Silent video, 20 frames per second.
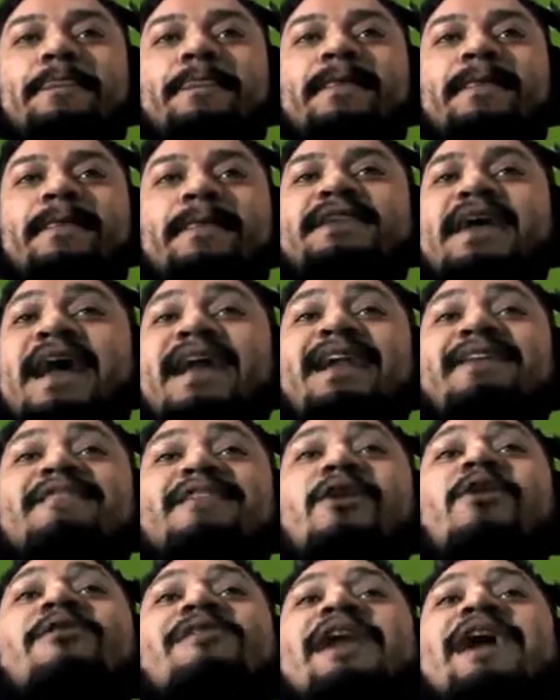See, I didn't even
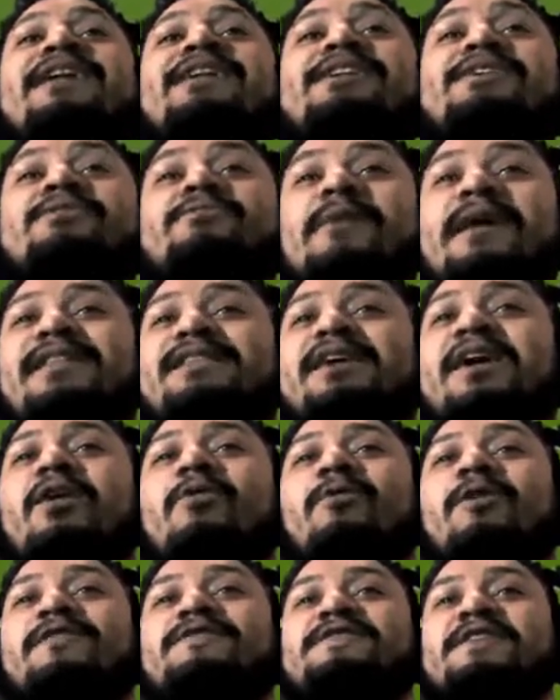go lie to you right there. I
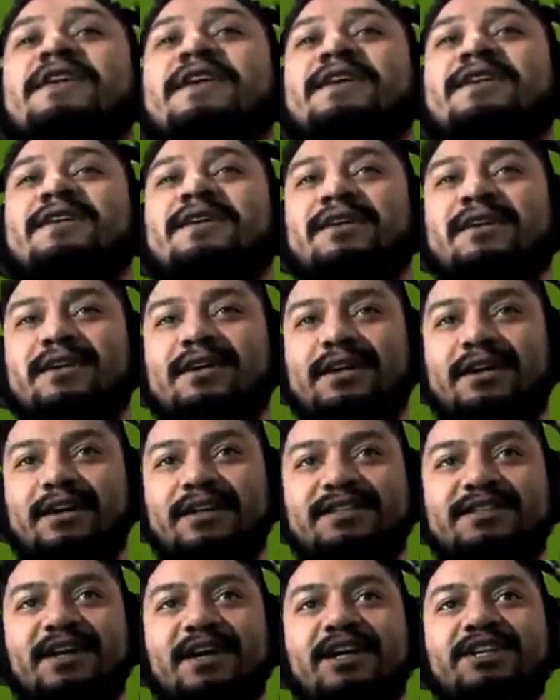would have taken a
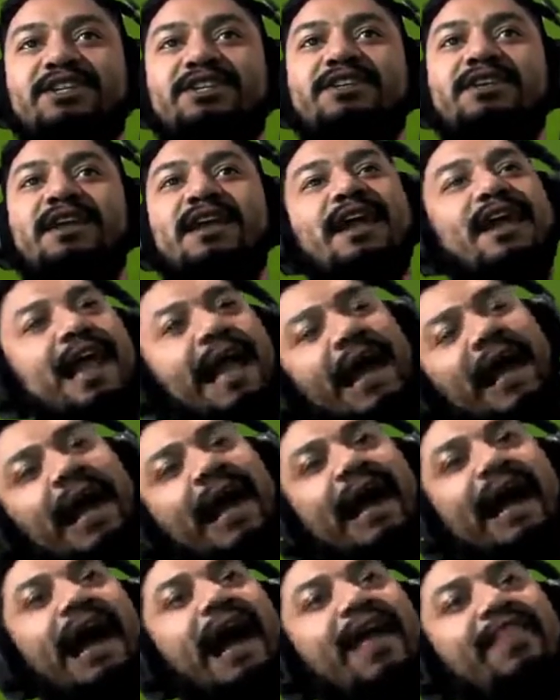touch
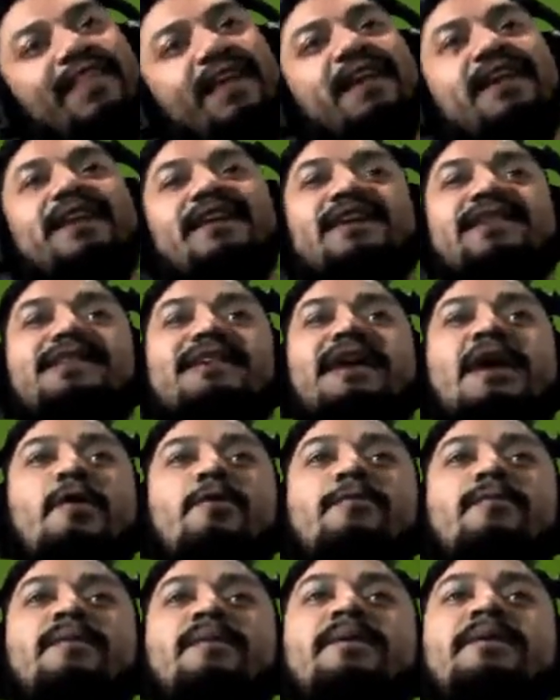and then kicked it
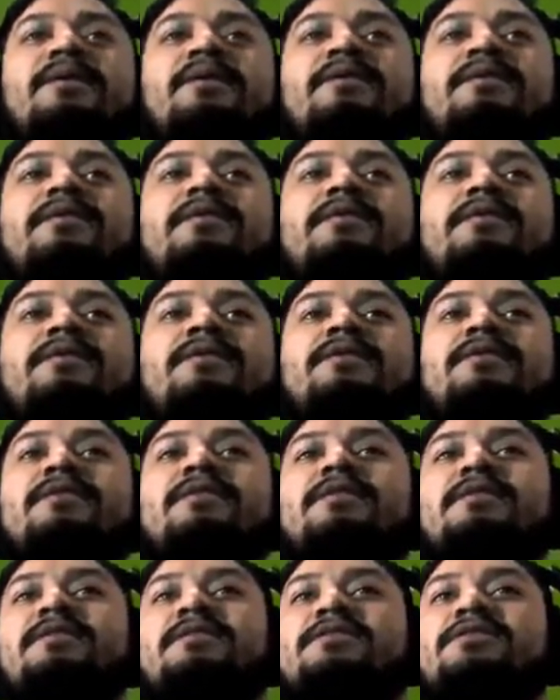out, but
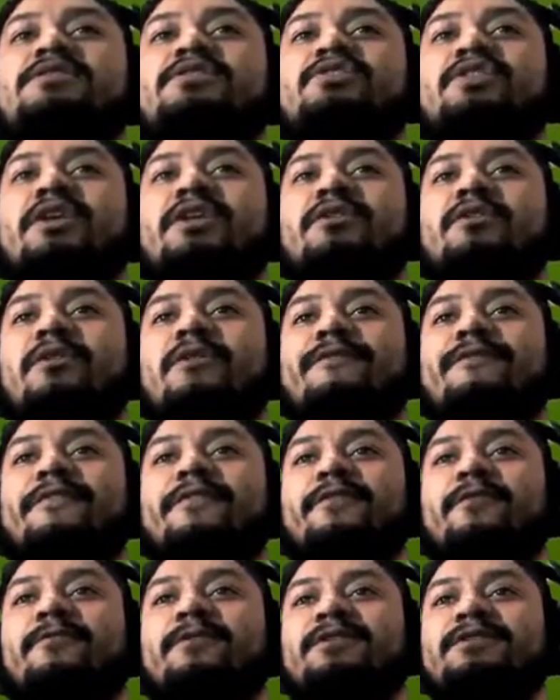she tried to go for
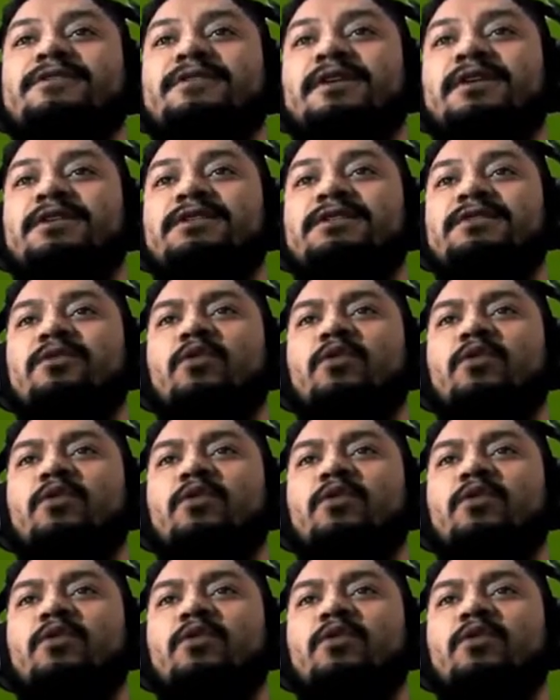the one touch.